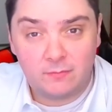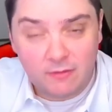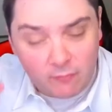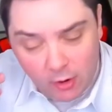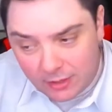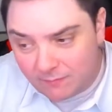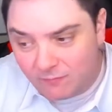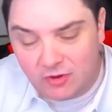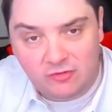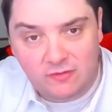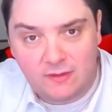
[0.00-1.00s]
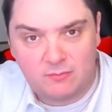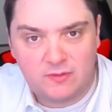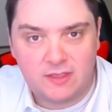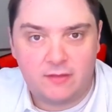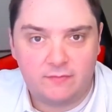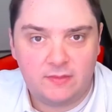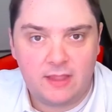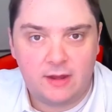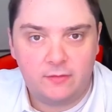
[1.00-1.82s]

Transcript: They've already envisioned themselves there.